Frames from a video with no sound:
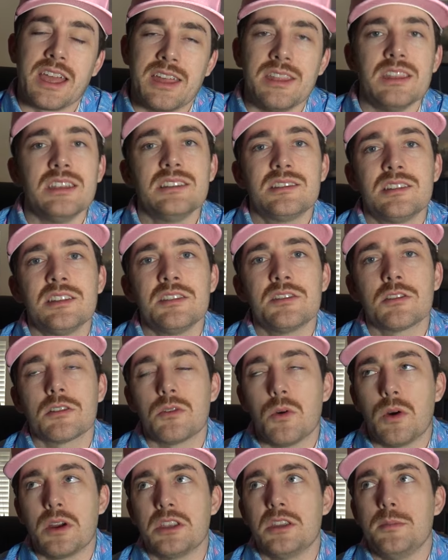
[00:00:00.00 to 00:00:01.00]
And these things are
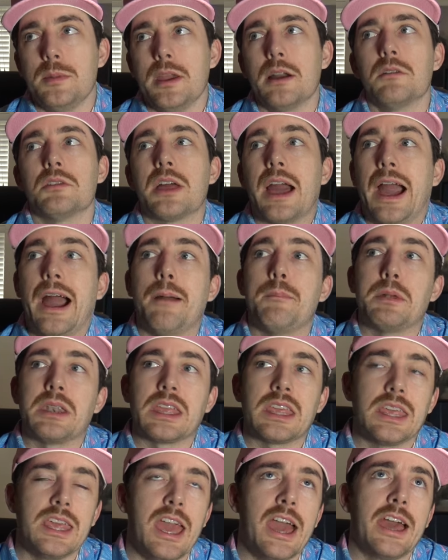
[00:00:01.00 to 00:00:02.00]
going to be able to happen
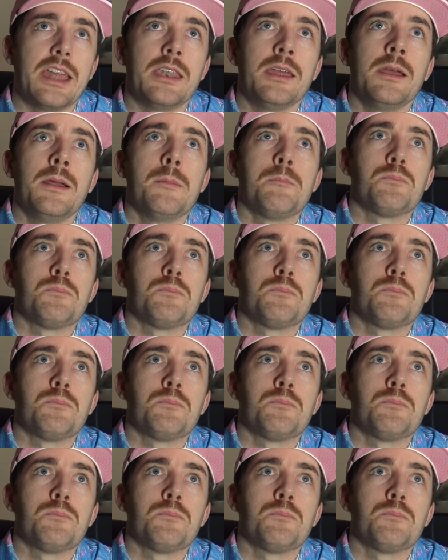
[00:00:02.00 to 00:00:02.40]
again.